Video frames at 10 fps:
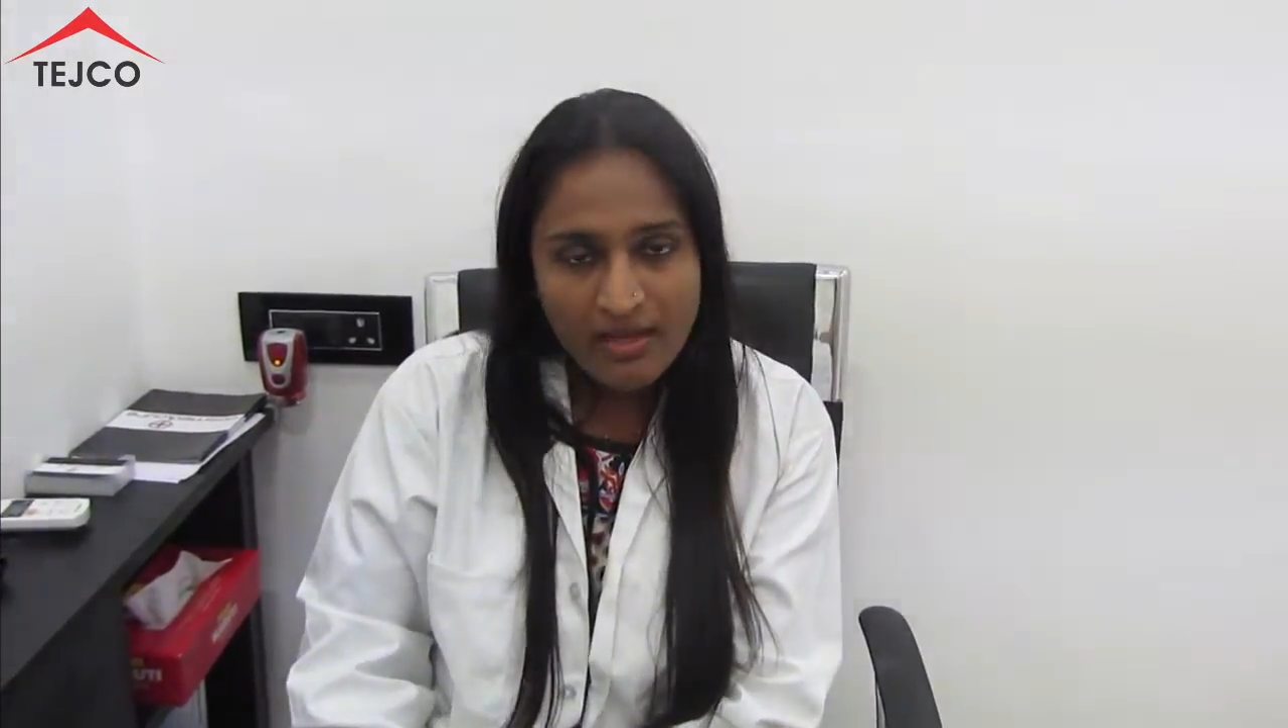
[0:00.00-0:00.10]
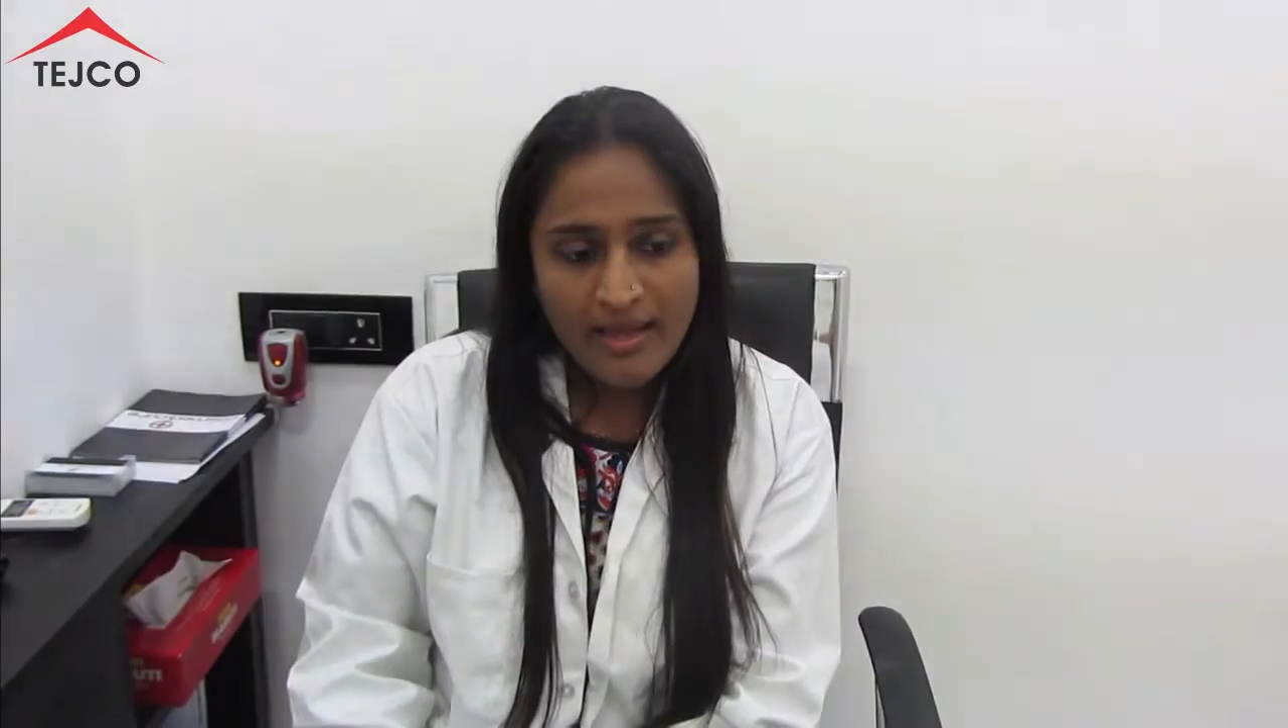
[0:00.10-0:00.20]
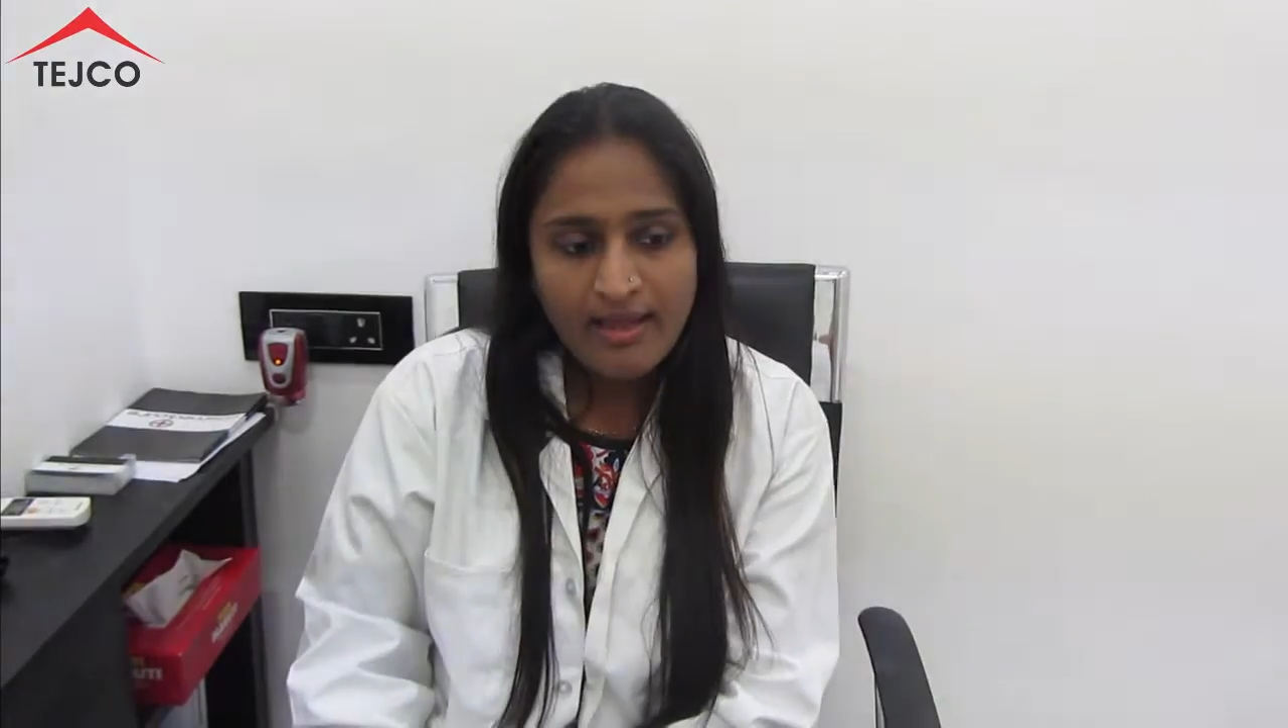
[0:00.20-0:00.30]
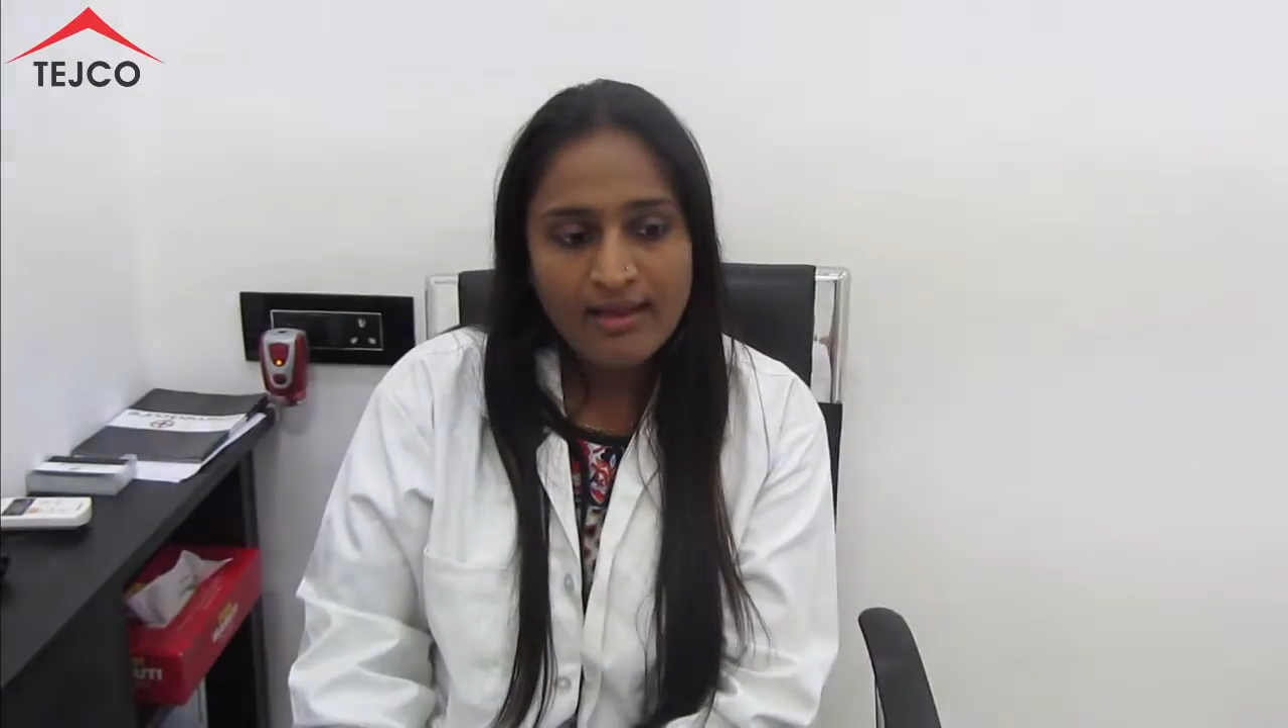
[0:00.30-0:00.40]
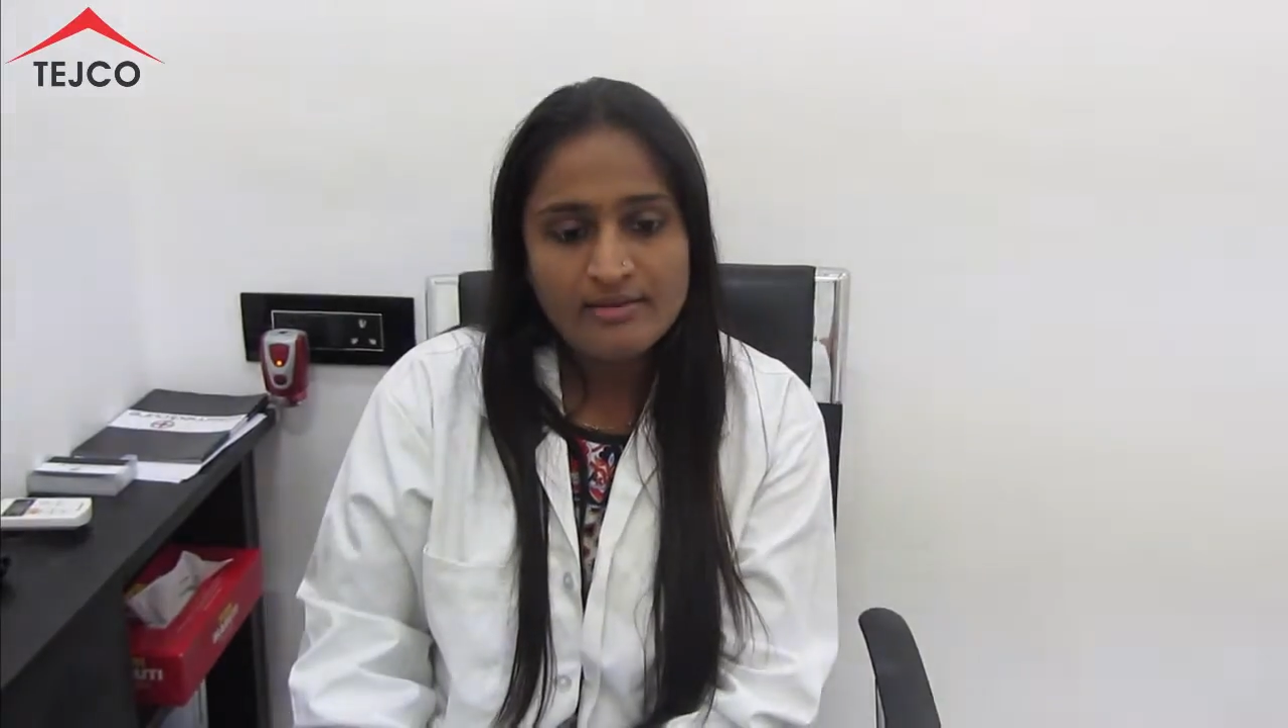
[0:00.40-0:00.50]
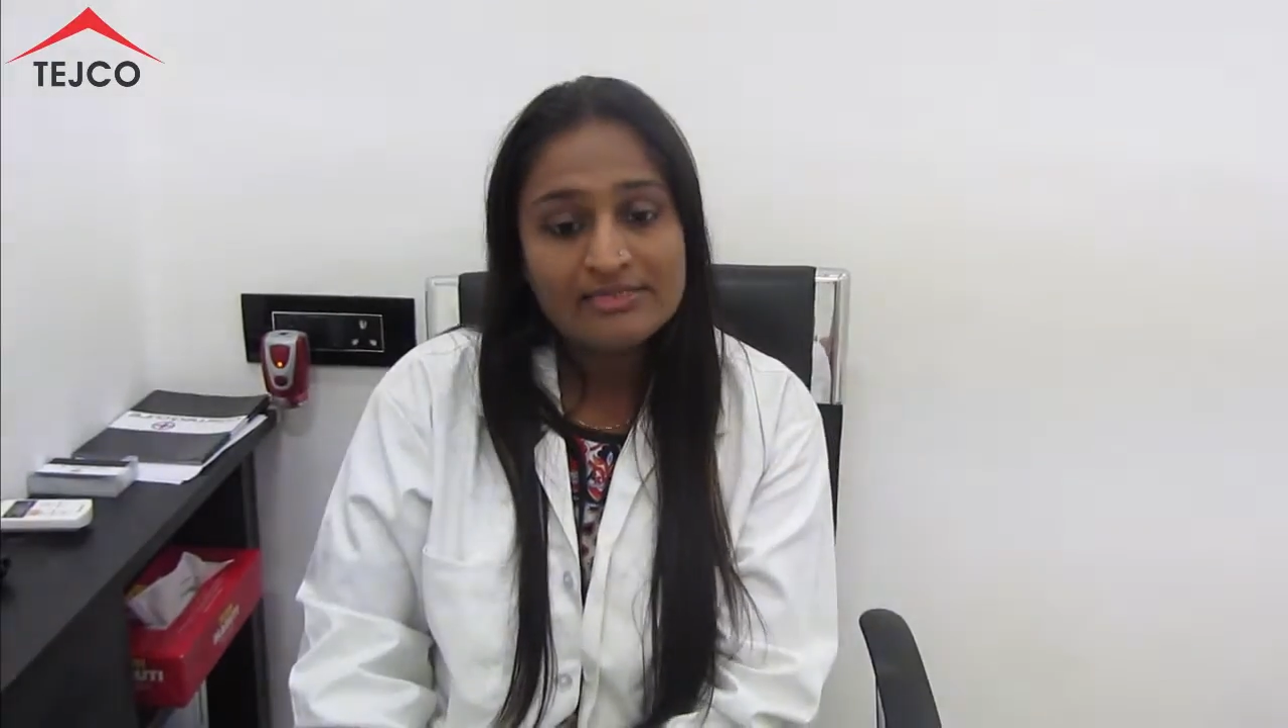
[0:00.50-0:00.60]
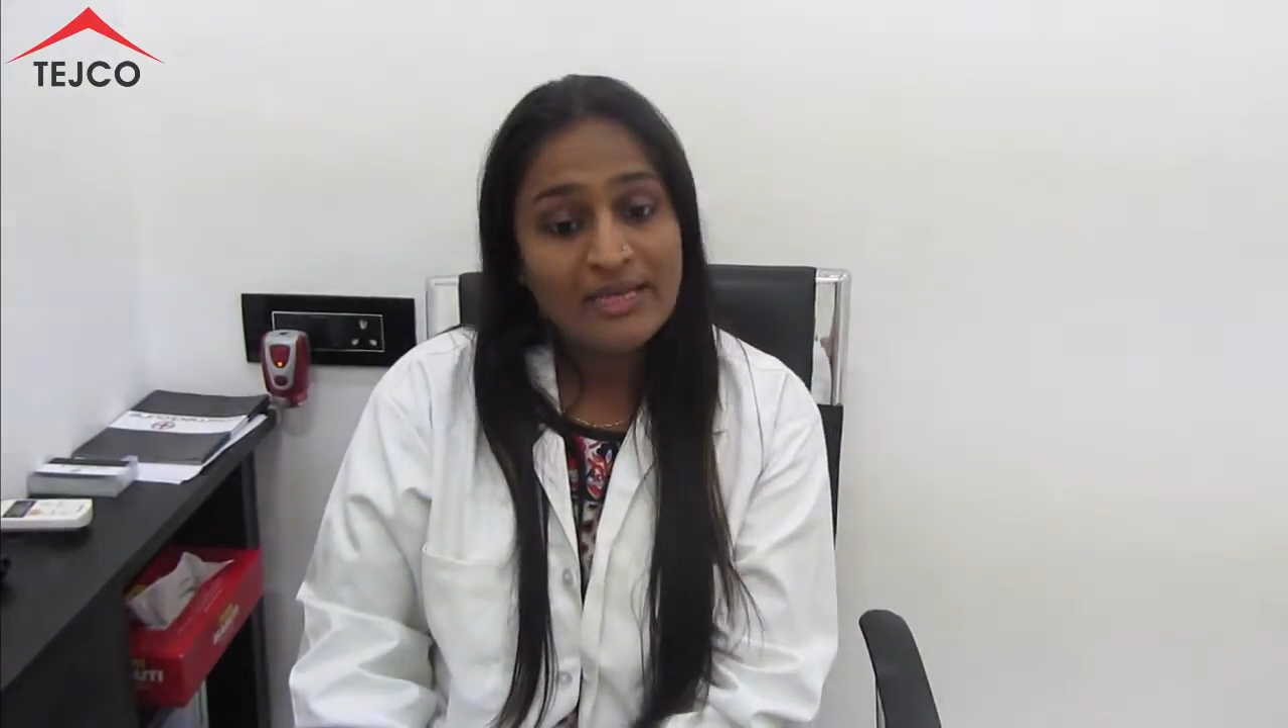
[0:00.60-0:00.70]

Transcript: and